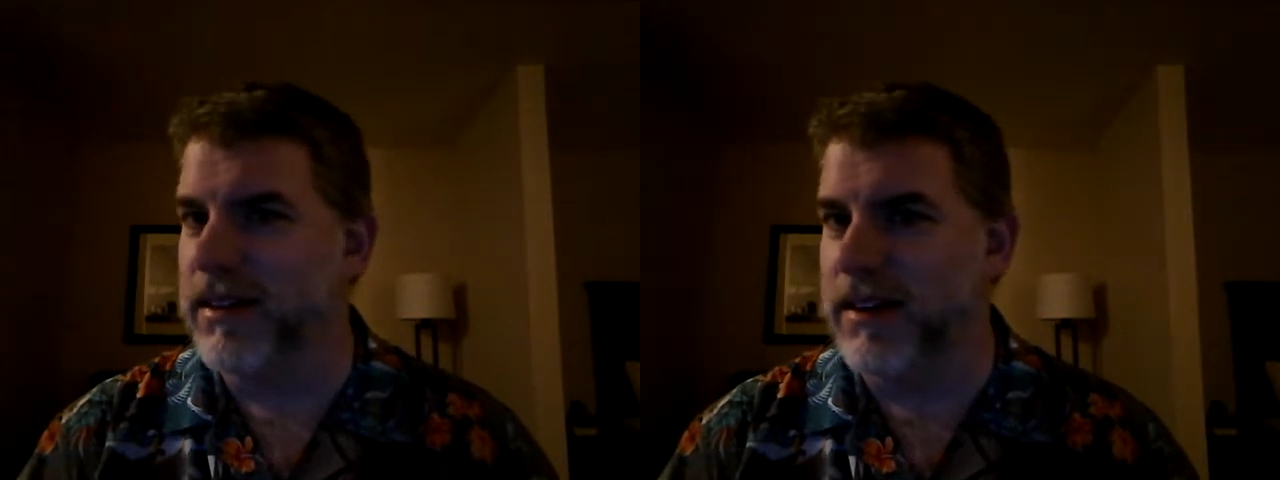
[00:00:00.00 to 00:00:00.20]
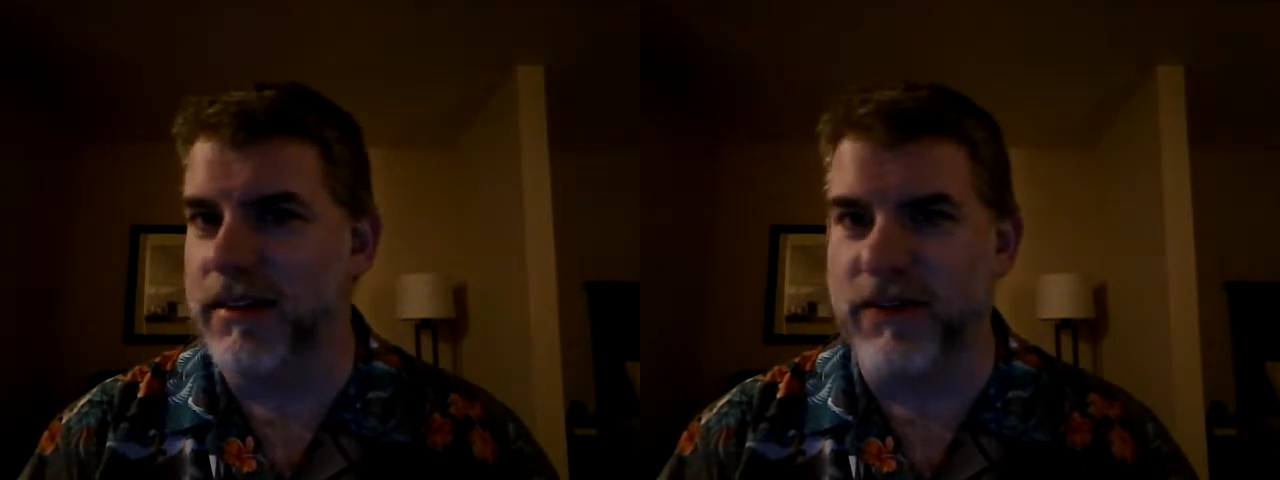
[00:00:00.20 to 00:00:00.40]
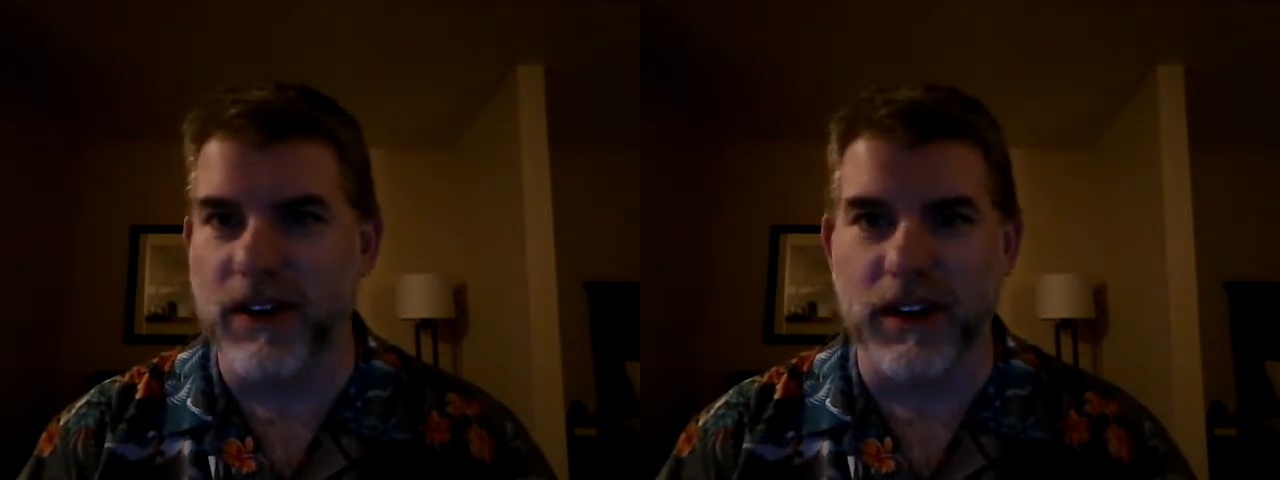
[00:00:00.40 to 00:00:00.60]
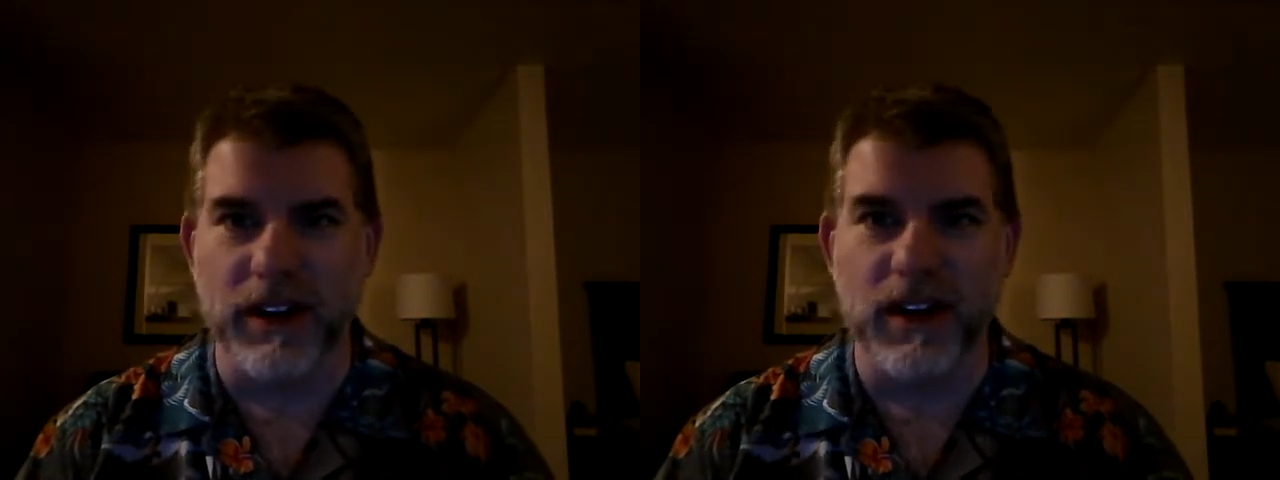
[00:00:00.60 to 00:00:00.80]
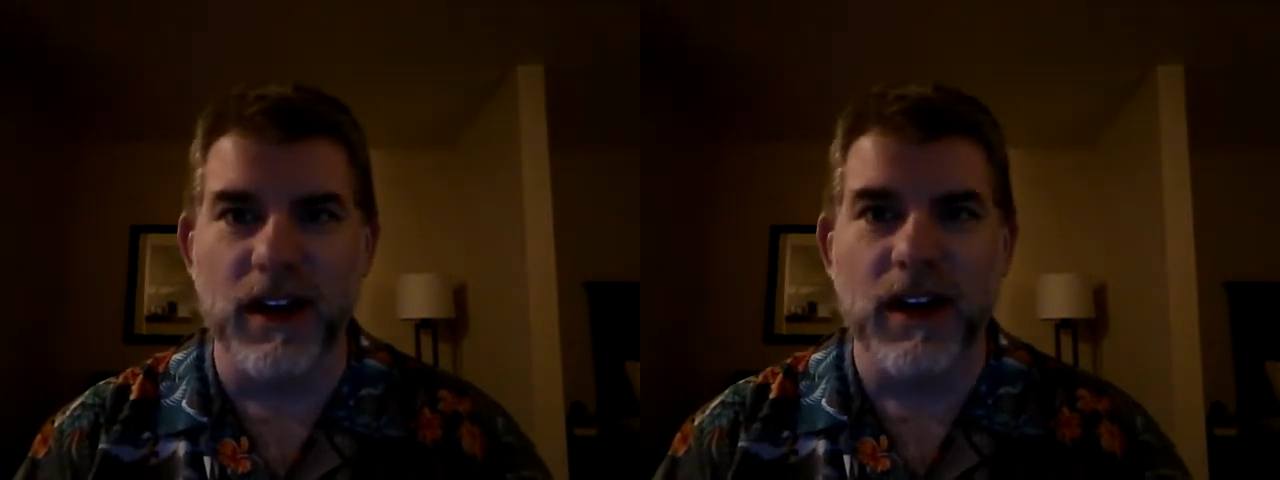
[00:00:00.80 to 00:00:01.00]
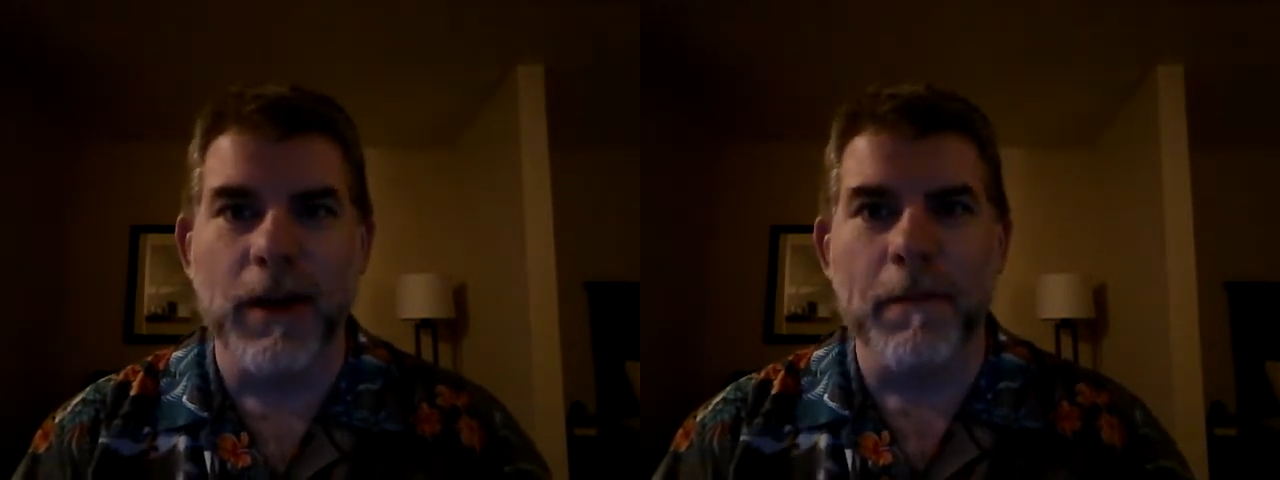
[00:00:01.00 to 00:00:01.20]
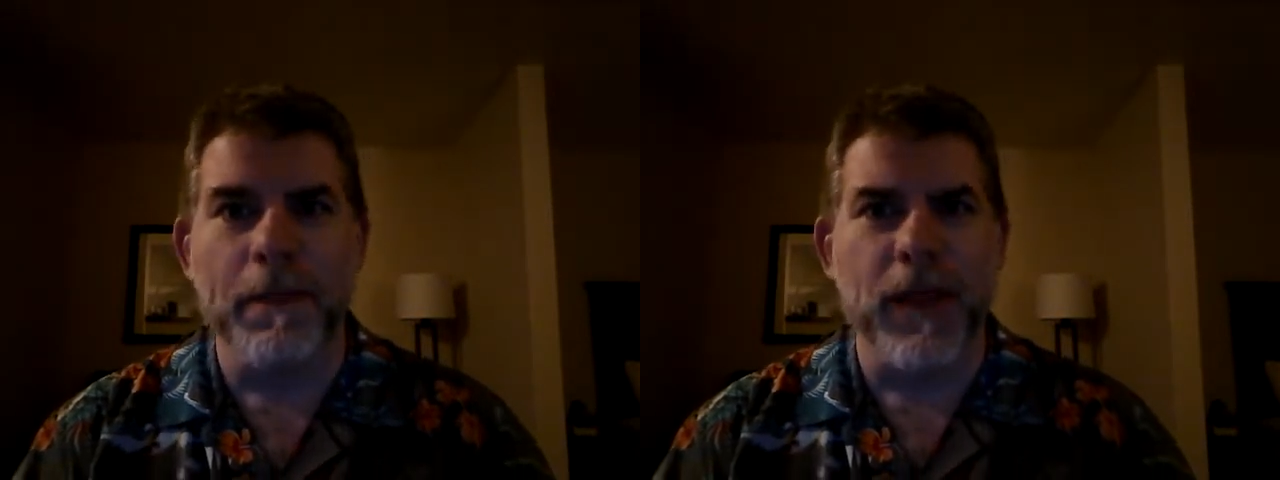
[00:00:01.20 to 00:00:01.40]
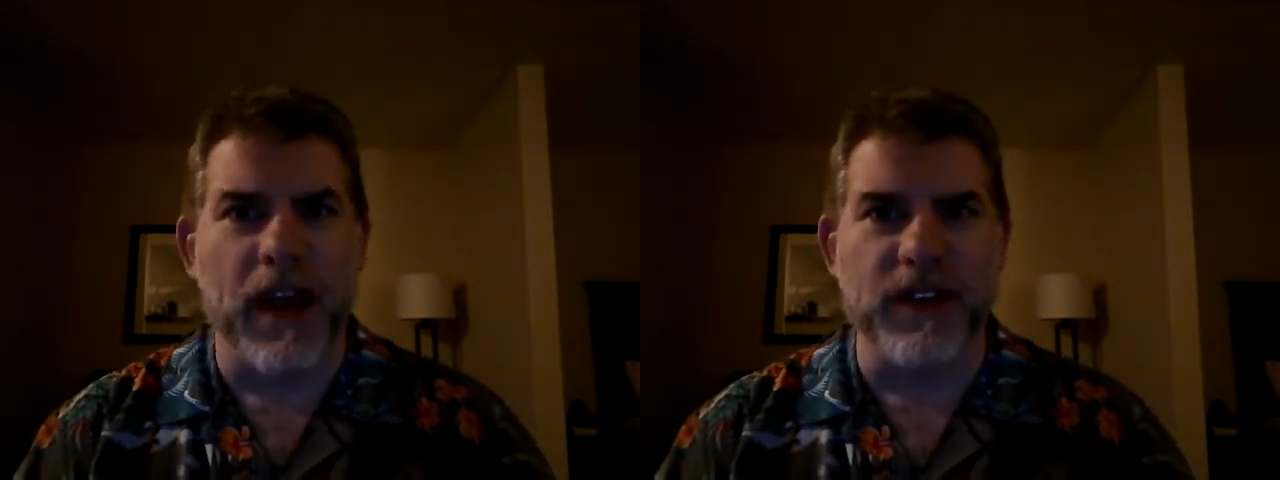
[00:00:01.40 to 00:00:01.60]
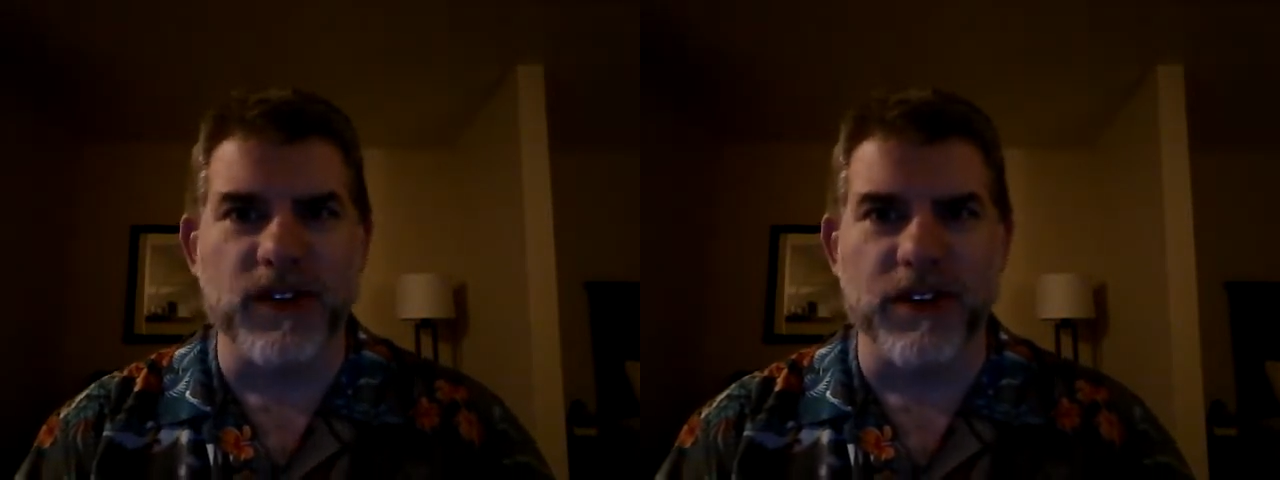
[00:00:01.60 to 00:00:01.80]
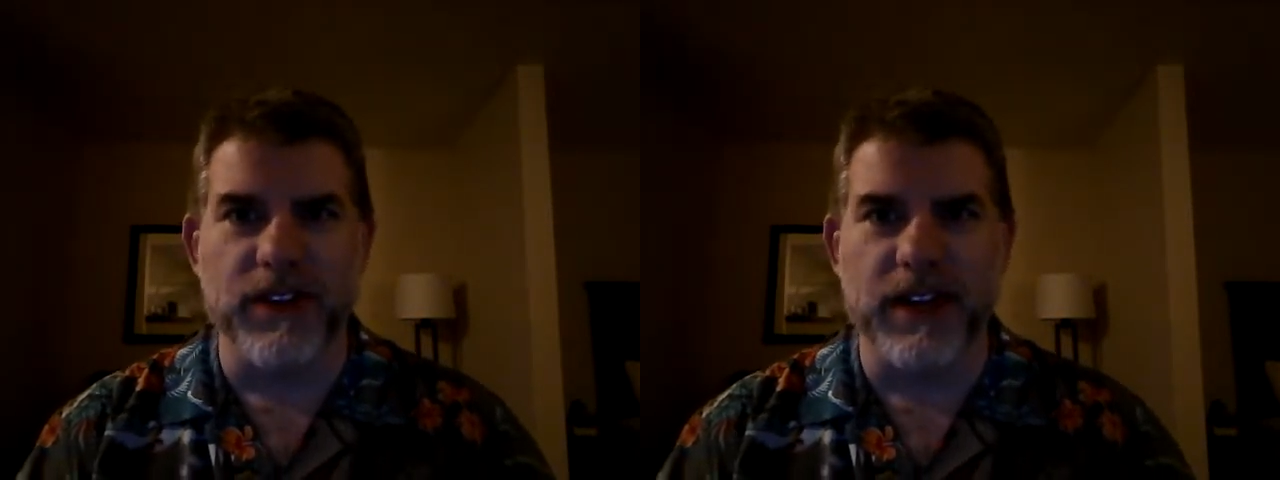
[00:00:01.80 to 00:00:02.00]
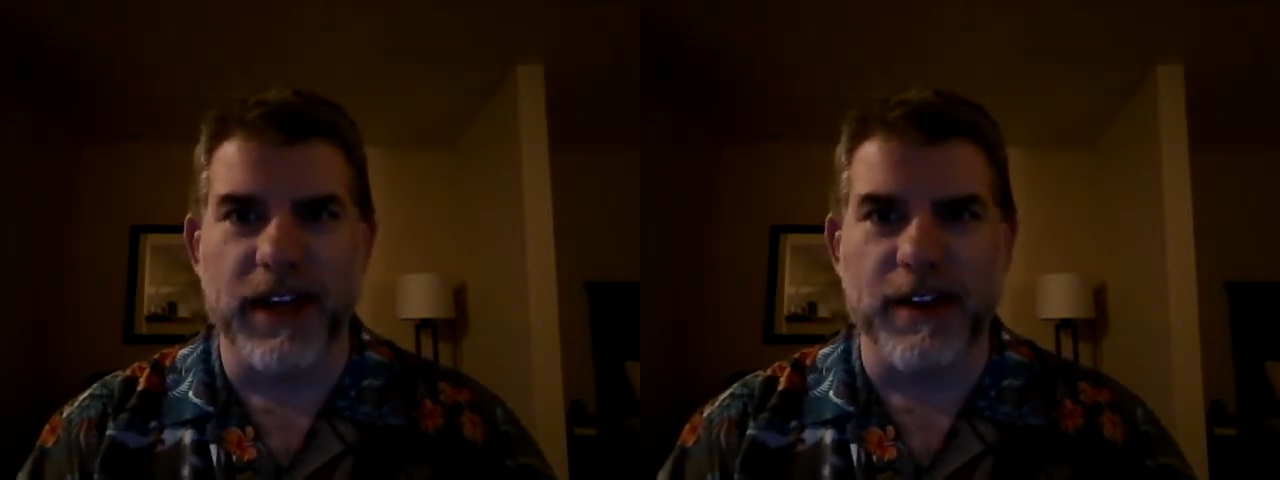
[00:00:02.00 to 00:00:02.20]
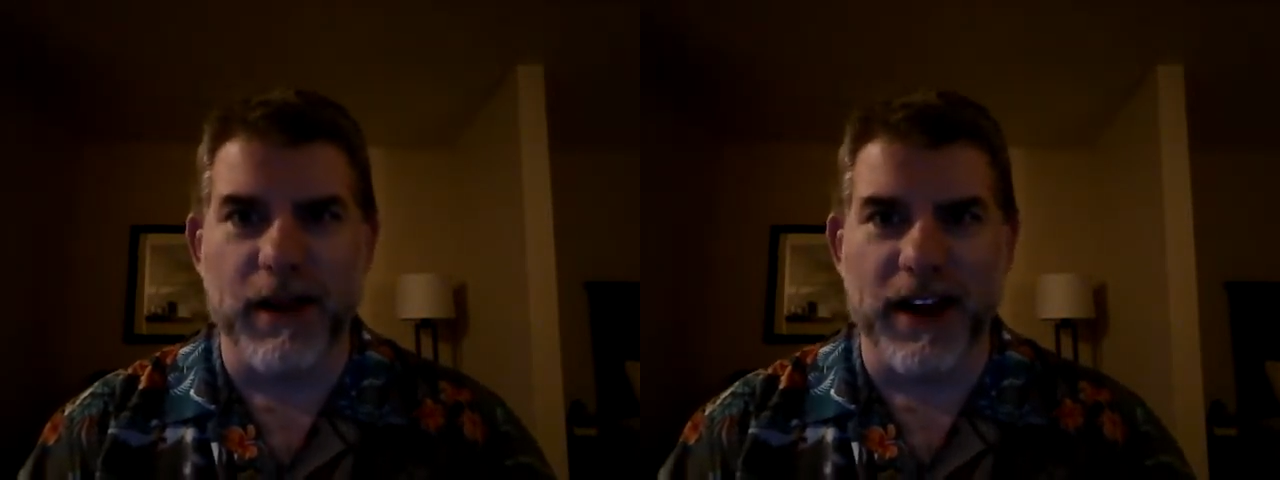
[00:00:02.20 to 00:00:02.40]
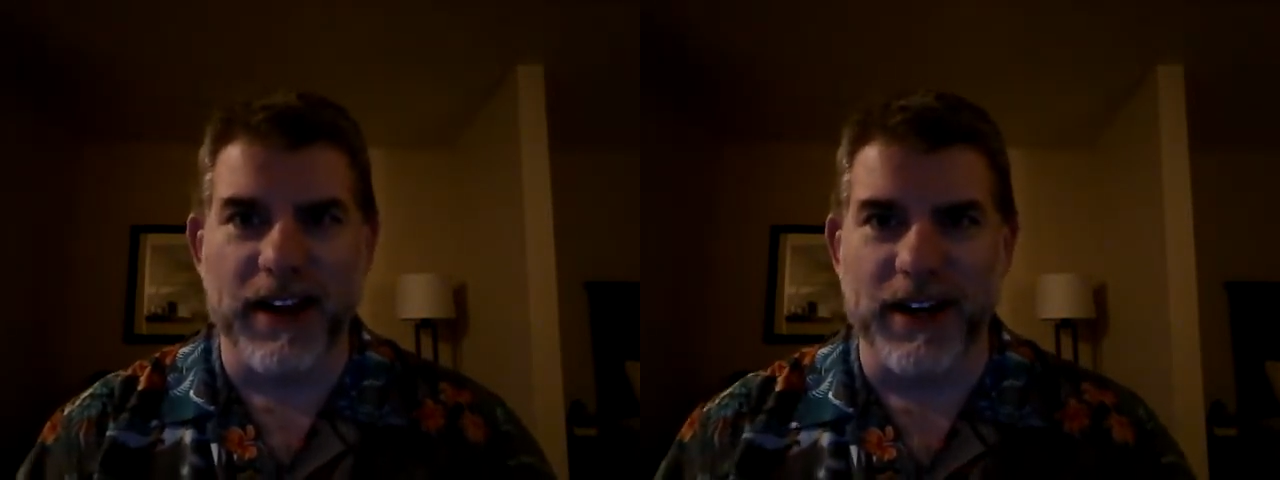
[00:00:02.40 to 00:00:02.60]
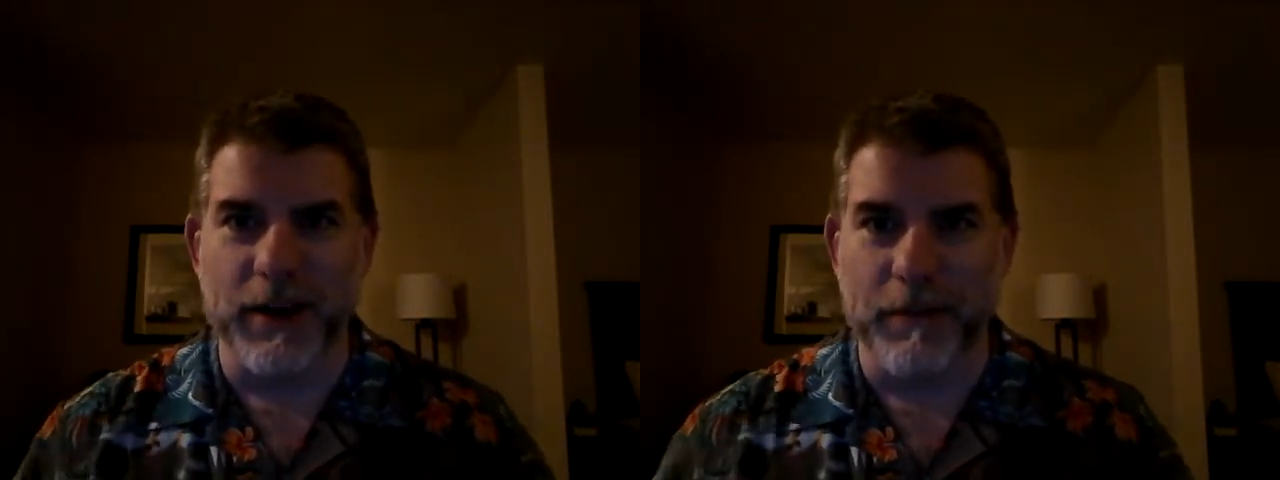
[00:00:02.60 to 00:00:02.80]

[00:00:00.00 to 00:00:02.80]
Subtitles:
did fill in. I started the day by